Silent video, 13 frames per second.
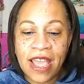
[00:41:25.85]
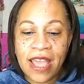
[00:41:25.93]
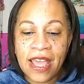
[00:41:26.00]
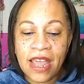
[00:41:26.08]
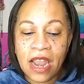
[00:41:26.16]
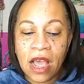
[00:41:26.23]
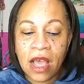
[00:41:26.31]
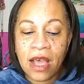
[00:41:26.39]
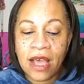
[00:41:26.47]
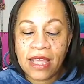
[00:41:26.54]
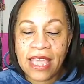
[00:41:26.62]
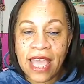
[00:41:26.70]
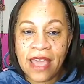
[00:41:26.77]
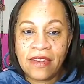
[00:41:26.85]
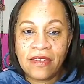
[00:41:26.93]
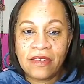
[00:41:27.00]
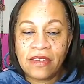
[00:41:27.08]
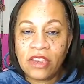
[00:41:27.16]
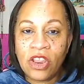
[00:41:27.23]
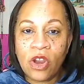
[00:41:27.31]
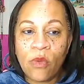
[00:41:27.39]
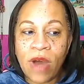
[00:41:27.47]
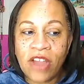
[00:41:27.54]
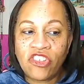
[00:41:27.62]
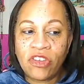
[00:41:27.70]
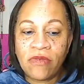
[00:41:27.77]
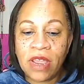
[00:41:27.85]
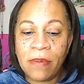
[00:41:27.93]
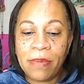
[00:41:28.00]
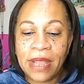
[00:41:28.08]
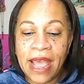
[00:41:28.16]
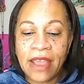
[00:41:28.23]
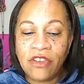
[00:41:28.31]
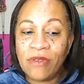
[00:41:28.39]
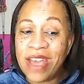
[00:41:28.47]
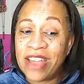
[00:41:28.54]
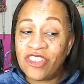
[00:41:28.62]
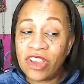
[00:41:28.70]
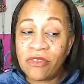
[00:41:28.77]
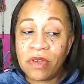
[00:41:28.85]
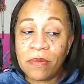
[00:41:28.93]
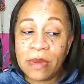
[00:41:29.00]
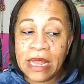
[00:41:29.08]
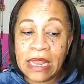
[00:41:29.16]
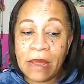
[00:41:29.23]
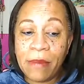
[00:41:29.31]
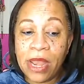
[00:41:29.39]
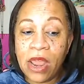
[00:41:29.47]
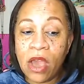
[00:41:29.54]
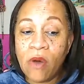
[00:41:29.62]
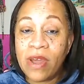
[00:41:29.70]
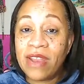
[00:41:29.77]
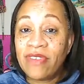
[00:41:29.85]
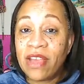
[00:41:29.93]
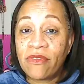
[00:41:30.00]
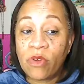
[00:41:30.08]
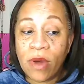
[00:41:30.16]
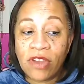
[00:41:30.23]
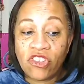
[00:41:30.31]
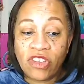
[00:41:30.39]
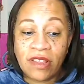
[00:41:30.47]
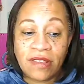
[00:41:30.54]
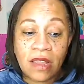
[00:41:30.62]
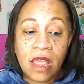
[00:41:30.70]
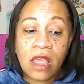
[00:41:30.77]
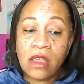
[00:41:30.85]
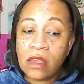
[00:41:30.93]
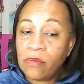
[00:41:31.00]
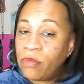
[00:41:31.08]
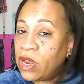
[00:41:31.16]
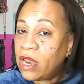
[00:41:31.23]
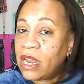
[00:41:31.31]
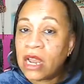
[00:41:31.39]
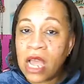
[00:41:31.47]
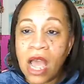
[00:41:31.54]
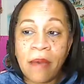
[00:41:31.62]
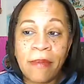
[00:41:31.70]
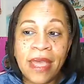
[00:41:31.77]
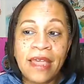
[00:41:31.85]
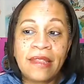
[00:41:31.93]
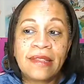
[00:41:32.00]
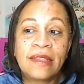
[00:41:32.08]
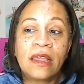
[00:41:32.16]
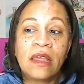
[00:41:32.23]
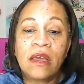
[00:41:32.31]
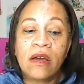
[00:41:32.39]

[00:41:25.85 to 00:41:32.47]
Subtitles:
And again, watch the replay. Do hashtag replay. Let me know. And if you have questions, put it in the comments.